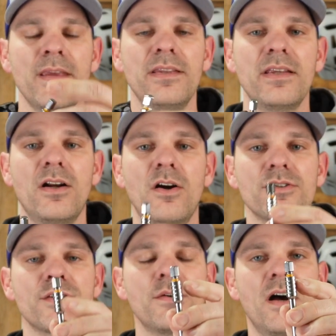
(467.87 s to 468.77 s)
and then
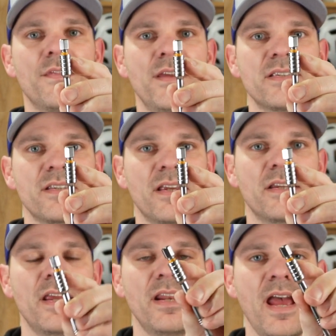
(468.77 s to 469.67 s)
also on this
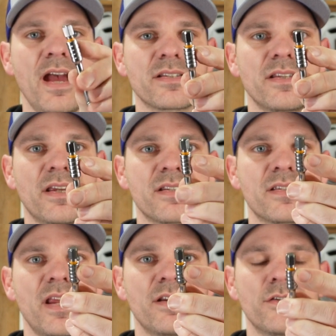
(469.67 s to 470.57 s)
end, it acts like a
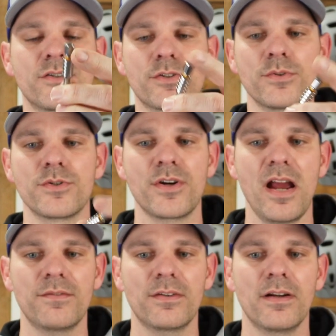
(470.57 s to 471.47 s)
standard
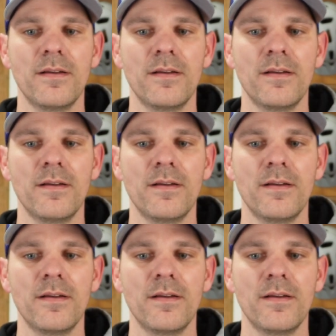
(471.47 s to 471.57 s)
screwdriver.